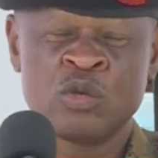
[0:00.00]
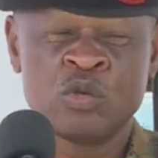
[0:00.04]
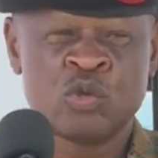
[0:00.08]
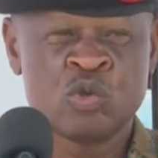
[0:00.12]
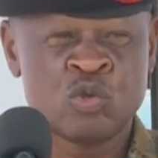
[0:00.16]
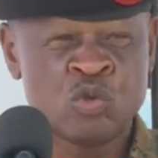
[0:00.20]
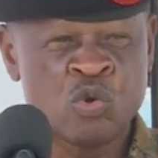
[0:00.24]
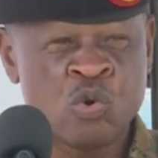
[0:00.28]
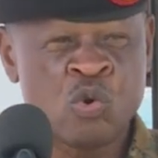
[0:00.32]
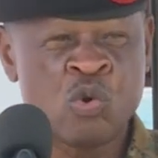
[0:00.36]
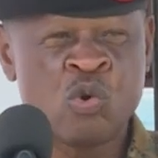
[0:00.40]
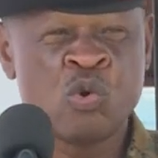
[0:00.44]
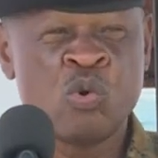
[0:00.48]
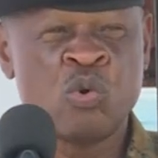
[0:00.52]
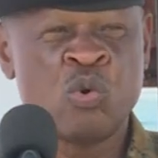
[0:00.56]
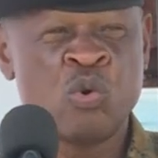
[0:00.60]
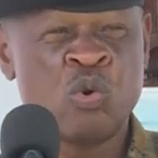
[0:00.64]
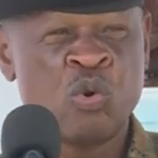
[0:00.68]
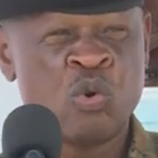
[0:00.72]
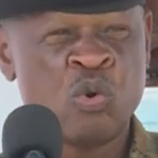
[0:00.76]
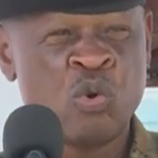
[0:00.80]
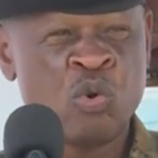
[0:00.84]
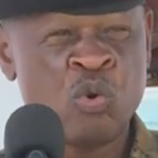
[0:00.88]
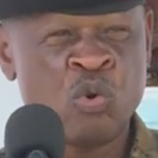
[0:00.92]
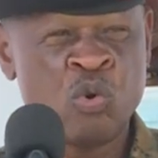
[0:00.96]
to
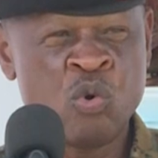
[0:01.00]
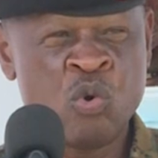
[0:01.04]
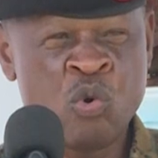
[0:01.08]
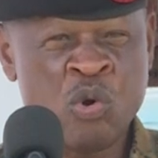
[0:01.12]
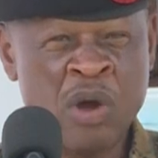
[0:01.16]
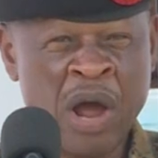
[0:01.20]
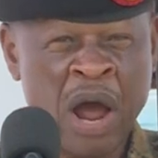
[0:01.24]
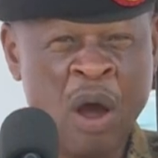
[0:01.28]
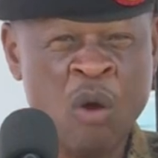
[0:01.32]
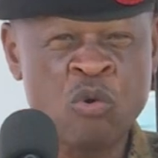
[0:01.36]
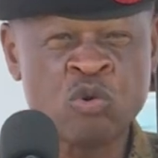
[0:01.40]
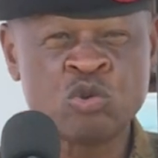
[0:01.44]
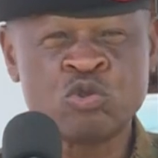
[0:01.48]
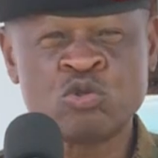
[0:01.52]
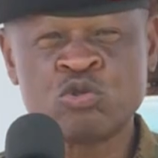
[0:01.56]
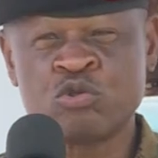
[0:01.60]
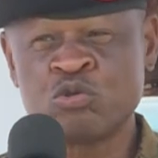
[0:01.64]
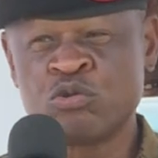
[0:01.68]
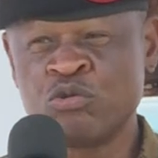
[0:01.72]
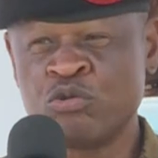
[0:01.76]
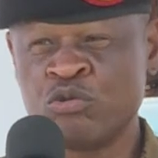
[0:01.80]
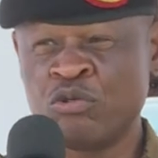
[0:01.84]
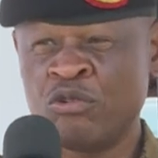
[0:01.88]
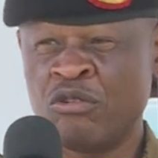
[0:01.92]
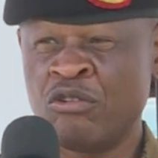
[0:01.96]
look out
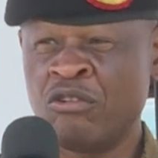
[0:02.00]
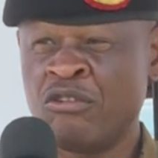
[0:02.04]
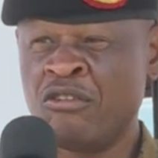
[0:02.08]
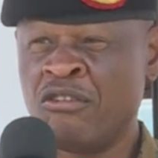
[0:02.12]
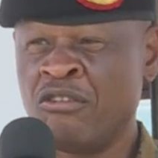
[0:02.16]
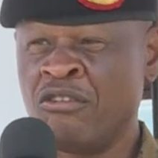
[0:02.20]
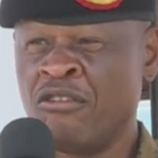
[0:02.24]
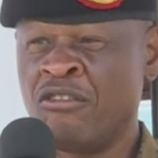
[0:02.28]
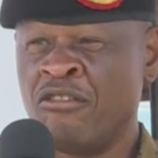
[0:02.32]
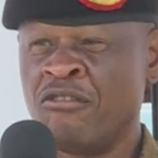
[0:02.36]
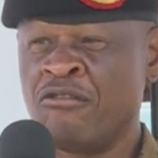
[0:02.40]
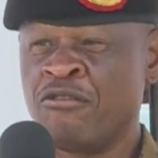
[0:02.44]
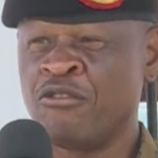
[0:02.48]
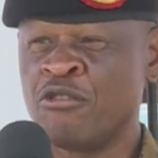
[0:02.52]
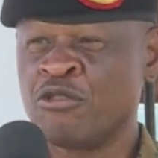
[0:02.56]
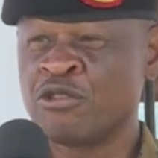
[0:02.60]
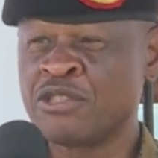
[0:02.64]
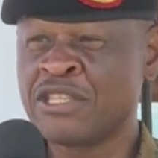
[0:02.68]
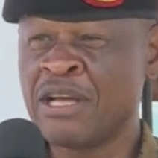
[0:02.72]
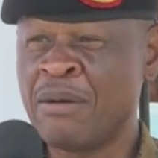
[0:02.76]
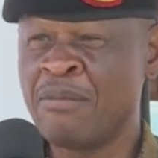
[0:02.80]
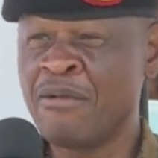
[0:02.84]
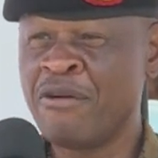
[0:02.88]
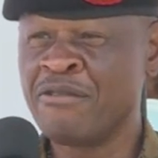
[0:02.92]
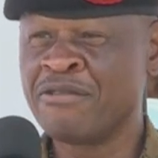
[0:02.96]
for
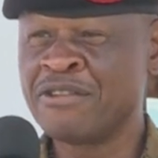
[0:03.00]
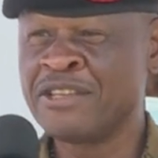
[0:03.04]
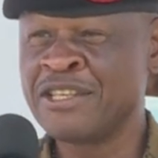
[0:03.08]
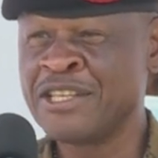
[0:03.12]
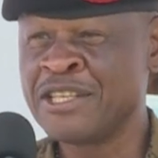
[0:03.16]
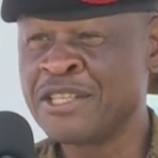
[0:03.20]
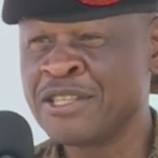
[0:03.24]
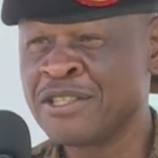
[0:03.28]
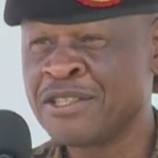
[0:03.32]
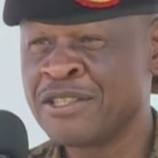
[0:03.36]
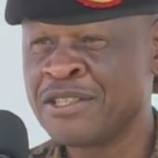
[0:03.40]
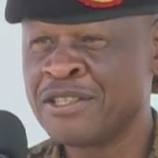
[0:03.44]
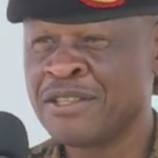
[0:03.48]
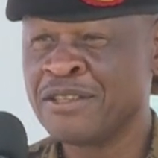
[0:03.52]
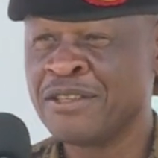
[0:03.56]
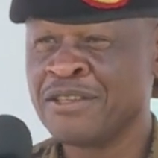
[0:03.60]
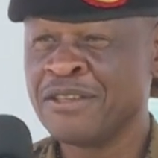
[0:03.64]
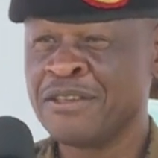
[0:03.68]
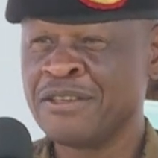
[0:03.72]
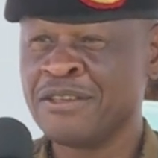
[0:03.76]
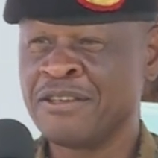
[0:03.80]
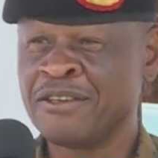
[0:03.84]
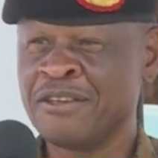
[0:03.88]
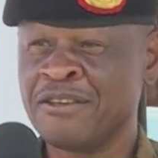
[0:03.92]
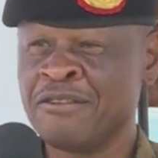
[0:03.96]
some of these
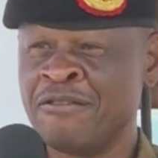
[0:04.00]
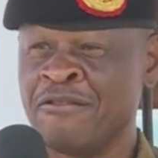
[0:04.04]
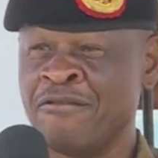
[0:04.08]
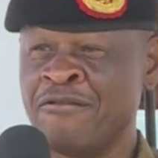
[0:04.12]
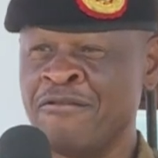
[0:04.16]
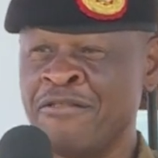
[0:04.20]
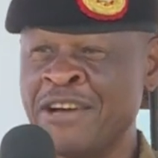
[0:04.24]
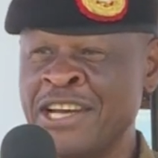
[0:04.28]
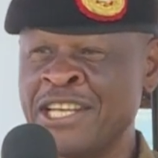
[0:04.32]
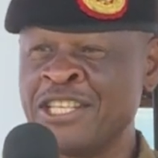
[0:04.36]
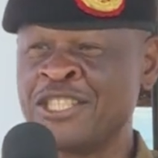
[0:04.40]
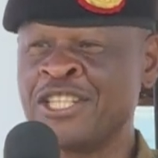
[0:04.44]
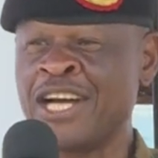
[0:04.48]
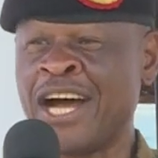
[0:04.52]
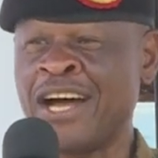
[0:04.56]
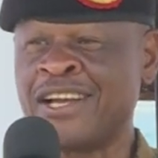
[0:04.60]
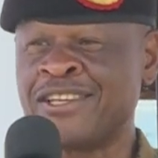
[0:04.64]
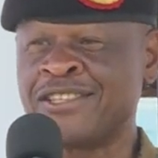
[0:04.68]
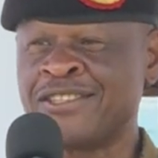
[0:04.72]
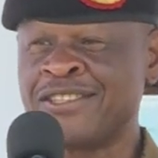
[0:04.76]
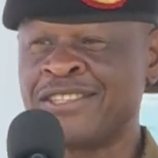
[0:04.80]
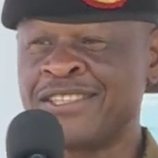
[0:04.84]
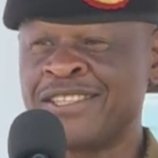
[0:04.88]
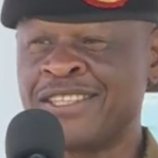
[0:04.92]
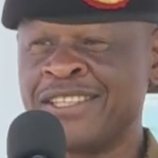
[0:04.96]

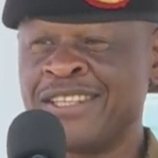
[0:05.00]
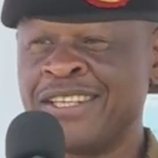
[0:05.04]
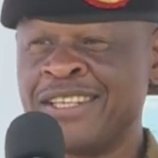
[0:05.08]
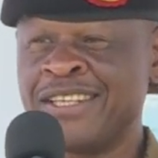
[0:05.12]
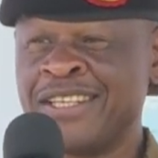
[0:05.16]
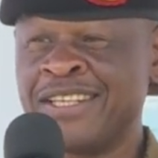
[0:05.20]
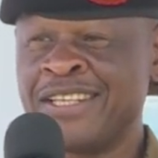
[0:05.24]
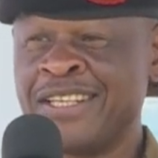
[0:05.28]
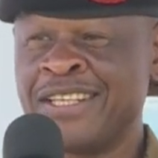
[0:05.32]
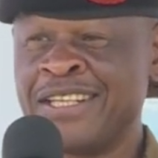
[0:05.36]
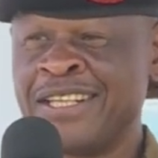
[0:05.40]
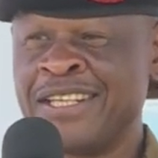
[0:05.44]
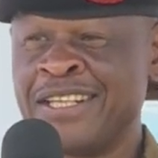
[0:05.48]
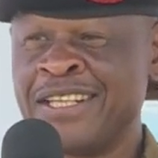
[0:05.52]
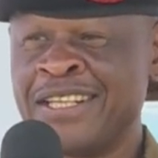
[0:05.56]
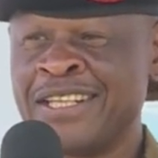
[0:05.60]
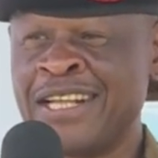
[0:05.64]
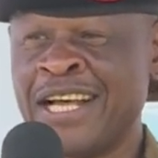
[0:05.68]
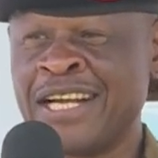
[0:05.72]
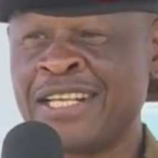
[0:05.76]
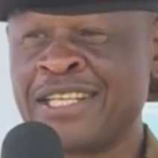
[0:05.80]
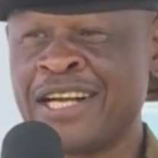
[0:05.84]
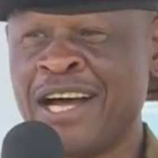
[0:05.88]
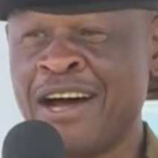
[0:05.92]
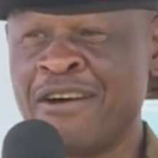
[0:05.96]
ventures
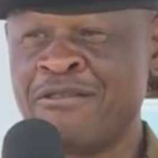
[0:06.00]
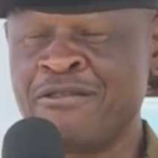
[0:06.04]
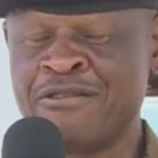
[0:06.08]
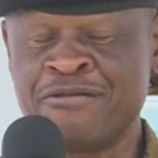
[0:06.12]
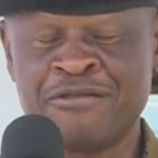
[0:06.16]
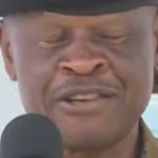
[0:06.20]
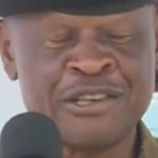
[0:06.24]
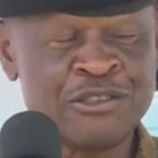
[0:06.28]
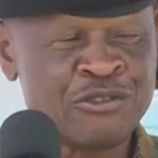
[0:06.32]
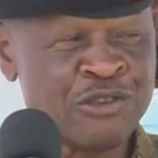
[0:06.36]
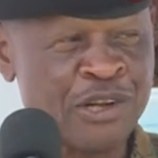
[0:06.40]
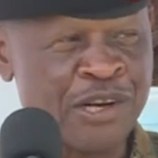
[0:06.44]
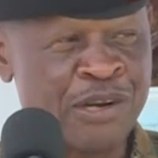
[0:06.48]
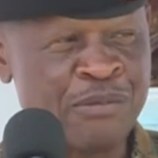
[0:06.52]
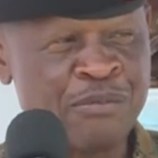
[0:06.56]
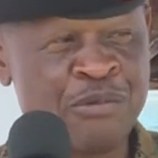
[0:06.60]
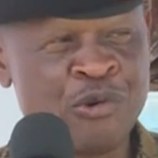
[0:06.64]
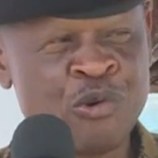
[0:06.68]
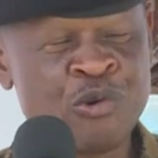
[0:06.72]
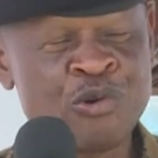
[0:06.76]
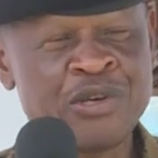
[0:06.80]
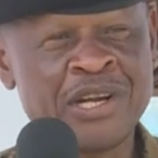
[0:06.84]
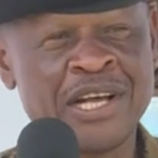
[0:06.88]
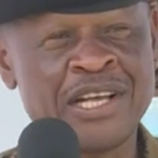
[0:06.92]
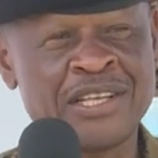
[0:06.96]
that have eventually
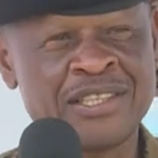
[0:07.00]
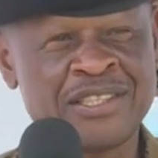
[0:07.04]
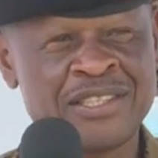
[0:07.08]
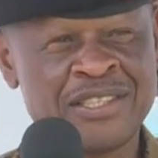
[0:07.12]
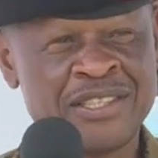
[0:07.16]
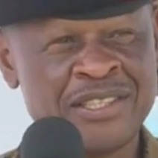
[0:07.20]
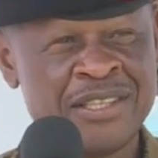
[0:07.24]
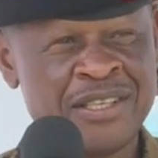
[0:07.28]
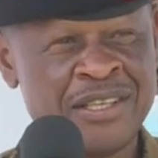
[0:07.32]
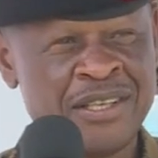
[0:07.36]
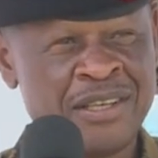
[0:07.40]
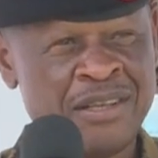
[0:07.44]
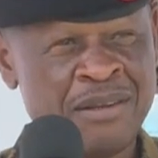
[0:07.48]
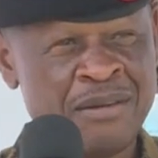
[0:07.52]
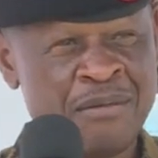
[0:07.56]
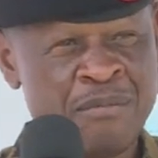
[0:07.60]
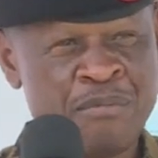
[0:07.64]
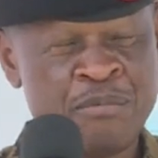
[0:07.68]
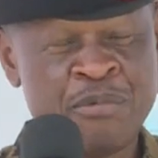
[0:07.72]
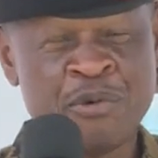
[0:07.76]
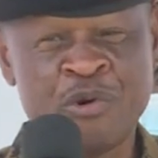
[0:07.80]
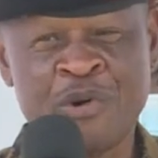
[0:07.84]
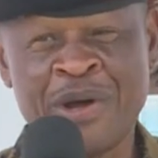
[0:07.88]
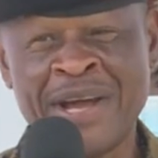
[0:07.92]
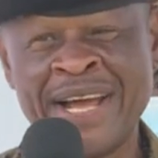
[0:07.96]
brought us
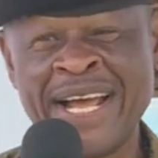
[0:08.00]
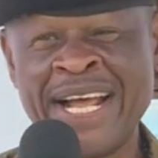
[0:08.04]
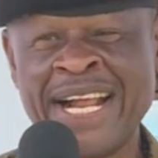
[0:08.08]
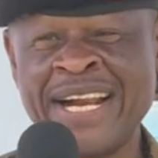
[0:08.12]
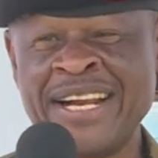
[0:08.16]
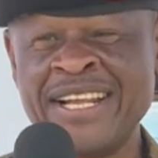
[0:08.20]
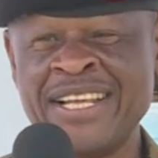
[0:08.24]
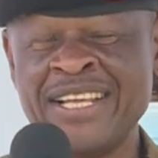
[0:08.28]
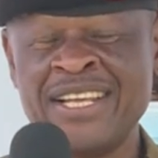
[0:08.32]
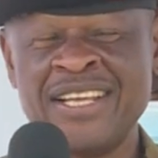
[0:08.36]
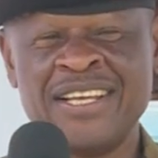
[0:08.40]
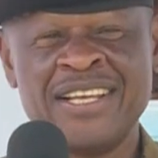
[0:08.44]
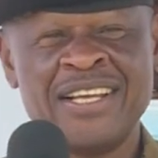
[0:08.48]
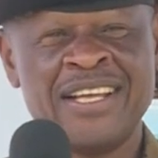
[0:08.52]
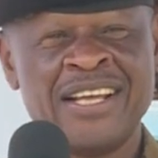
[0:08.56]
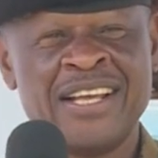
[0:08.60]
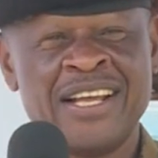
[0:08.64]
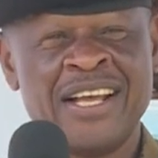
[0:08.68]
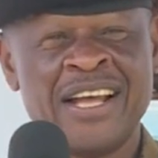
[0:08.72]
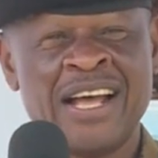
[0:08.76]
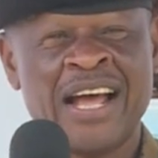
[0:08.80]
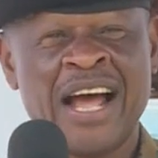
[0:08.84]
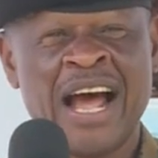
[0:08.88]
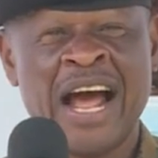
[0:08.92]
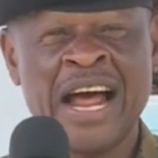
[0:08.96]
Proheli
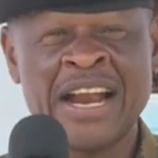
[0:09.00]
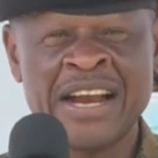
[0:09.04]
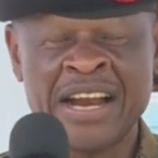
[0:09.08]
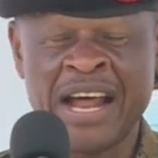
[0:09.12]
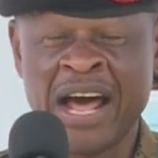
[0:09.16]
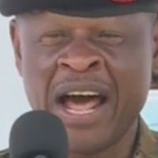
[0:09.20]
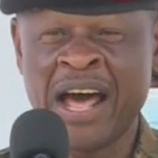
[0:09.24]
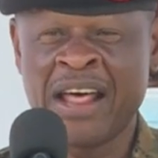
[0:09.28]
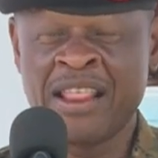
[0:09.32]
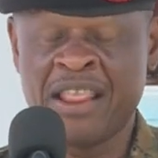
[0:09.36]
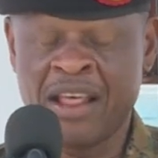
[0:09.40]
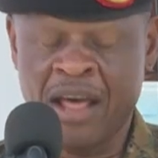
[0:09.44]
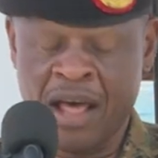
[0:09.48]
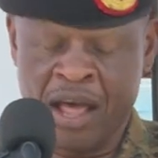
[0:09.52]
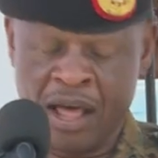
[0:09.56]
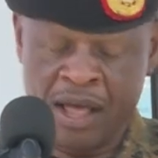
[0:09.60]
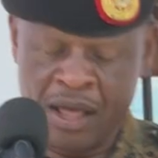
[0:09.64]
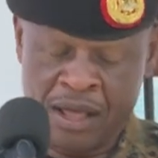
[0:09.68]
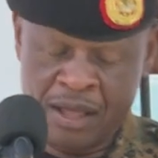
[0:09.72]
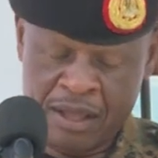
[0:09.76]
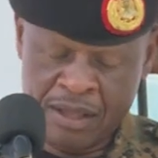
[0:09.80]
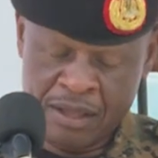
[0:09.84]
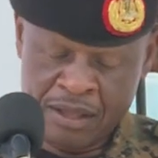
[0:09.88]
and other,